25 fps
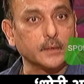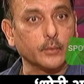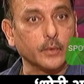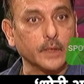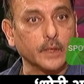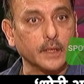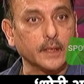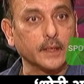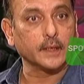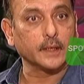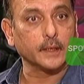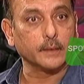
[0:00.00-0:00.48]
a
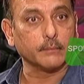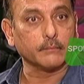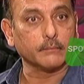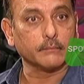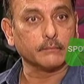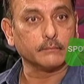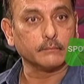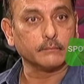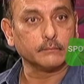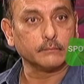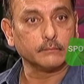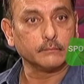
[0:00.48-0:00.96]
one-day game
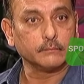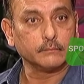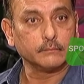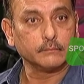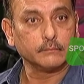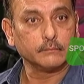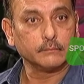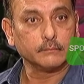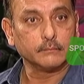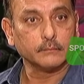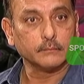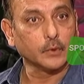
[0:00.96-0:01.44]

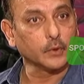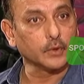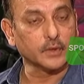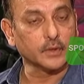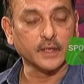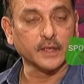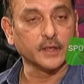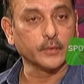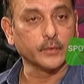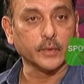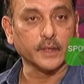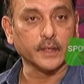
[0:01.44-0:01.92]
or a
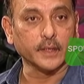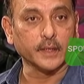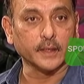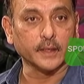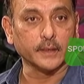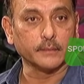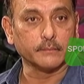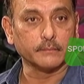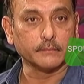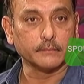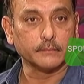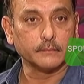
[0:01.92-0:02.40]
T twenty
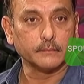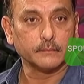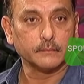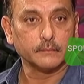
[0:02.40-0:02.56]
game.